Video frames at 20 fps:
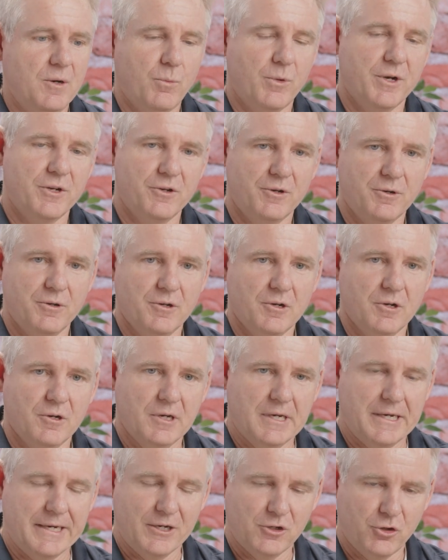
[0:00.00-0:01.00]
When
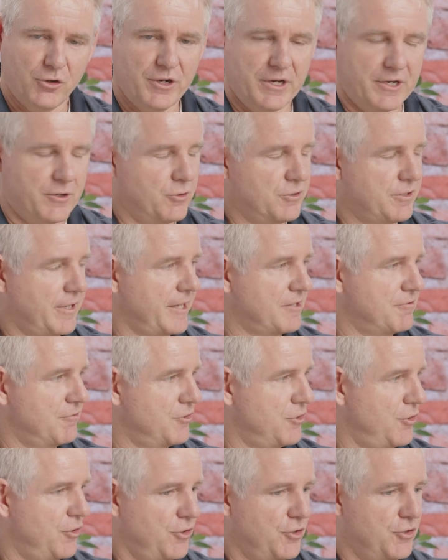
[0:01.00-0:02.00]
you include it in your tax
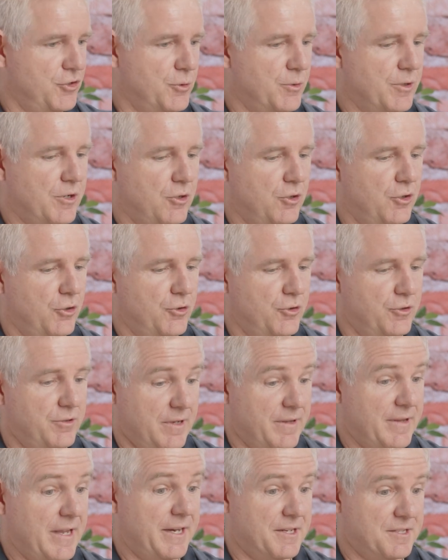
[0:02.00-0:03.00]
return, you include,
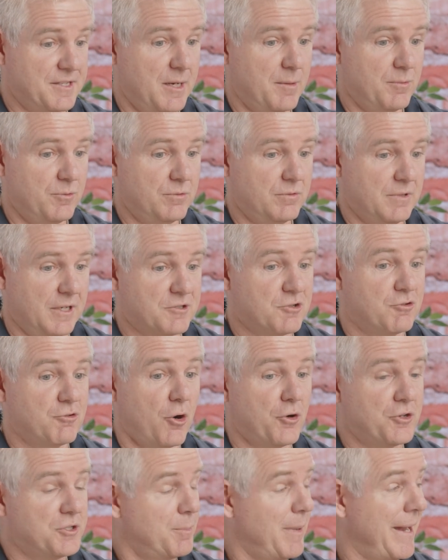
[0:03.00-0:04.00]
in that example, it's
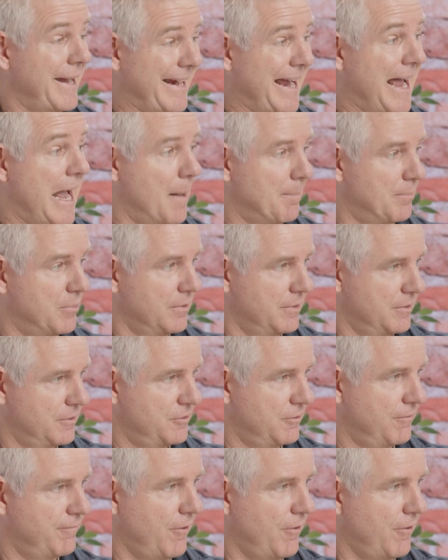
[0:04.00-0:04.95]
grossed back up to